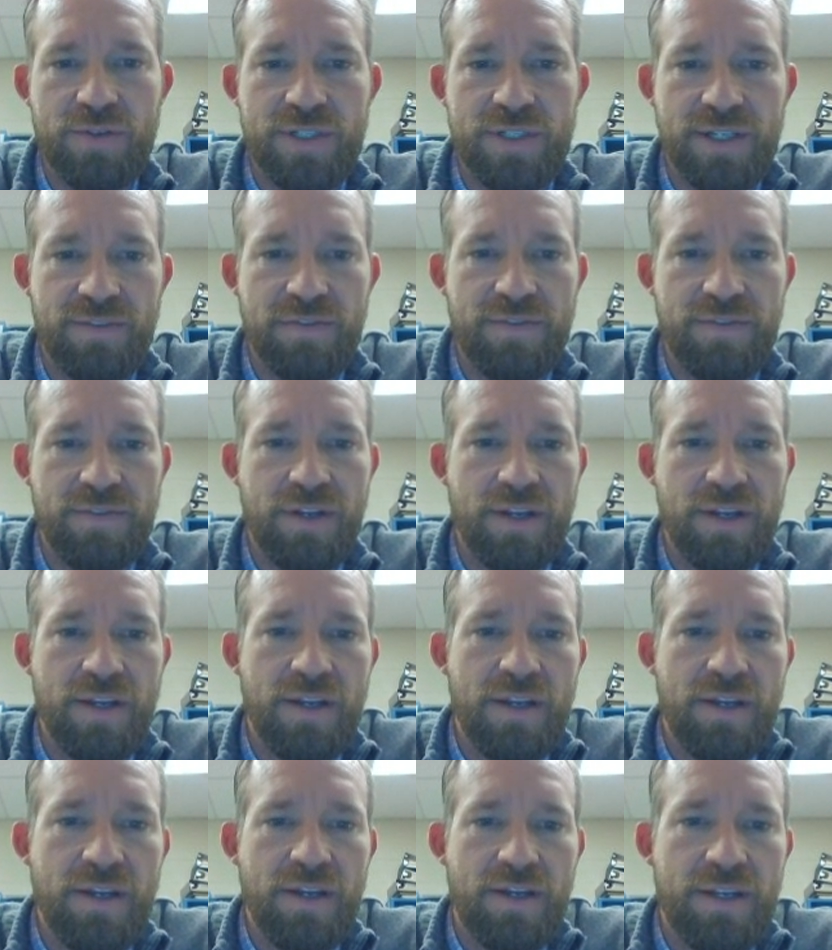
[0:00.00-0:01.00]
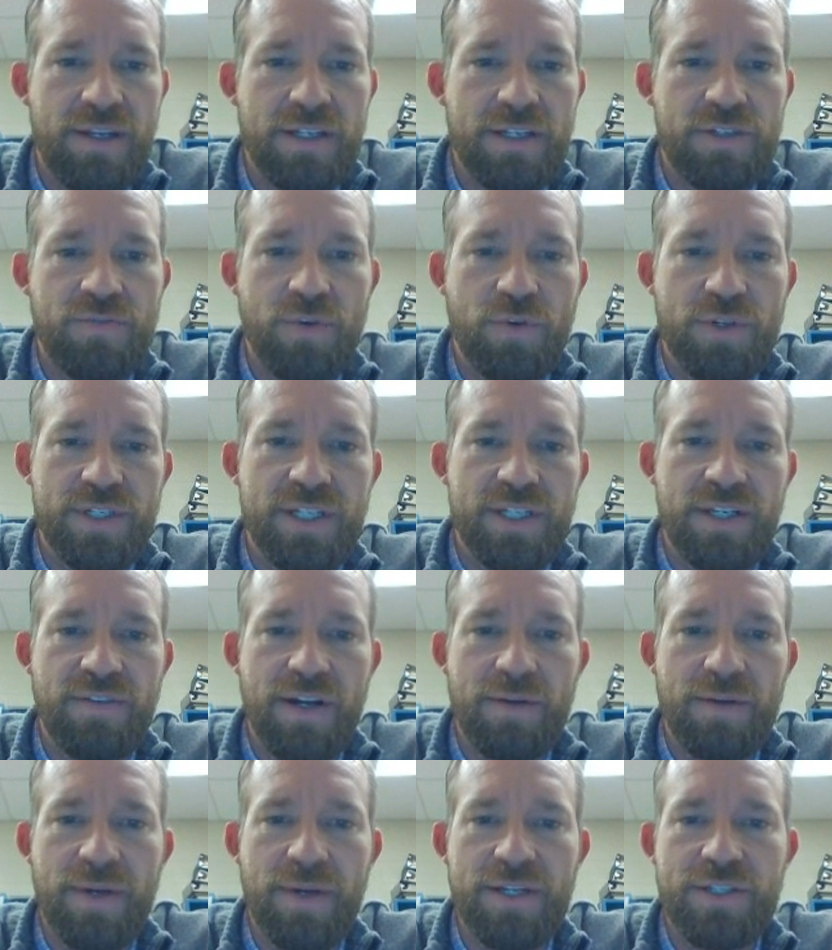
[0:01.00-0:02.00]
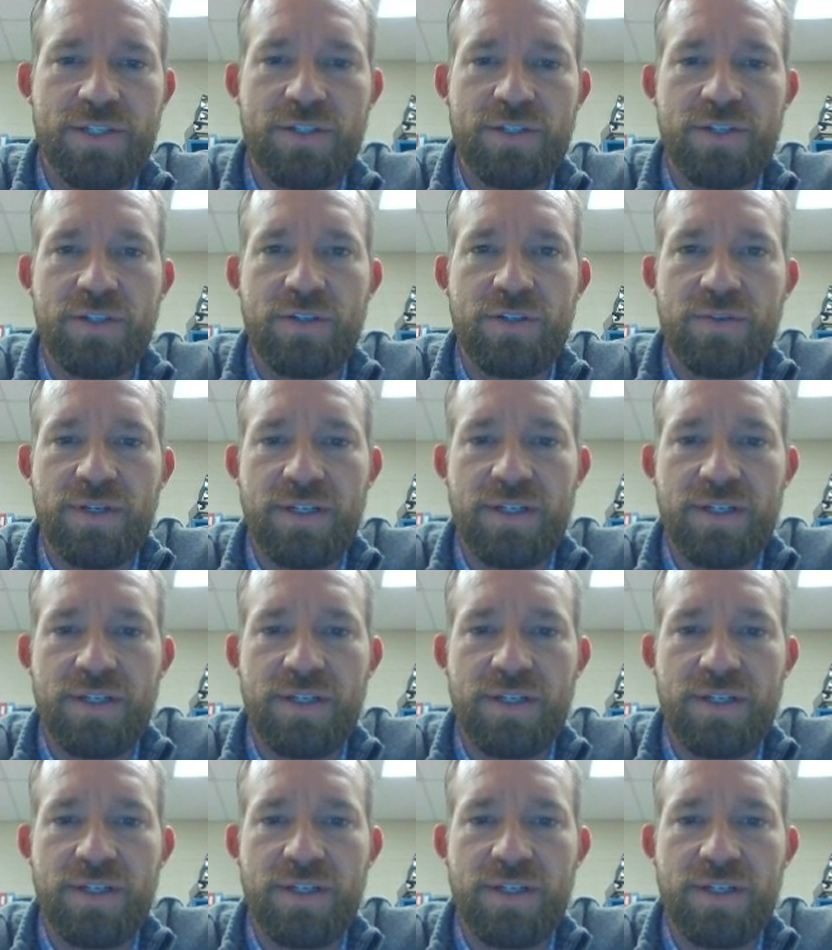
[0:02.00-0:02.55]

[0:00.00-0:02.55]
7 is 14 divided by 2,